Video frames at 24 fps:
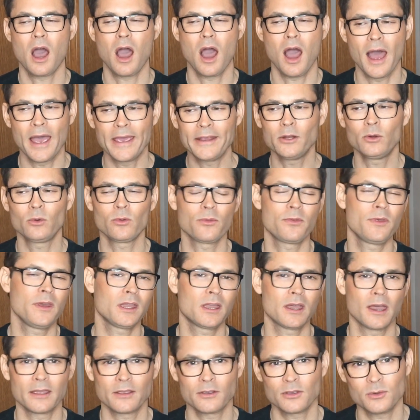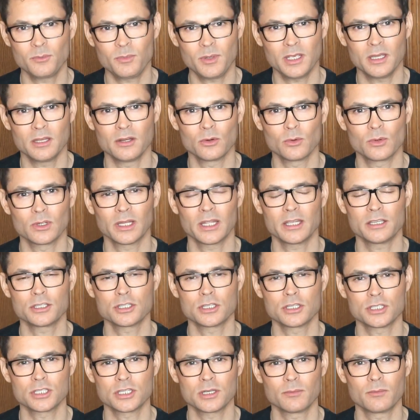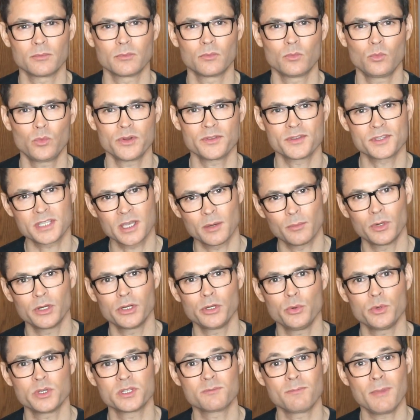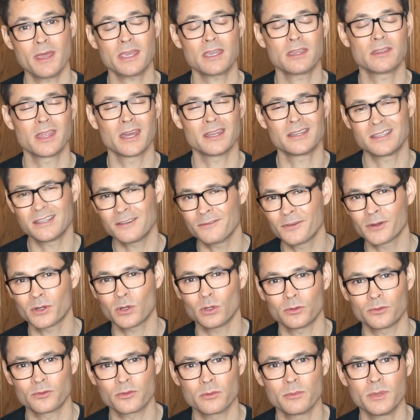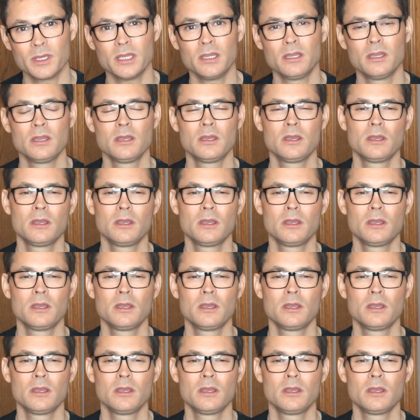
I don't think I could be in a relationship with someone who was making that difficult for me.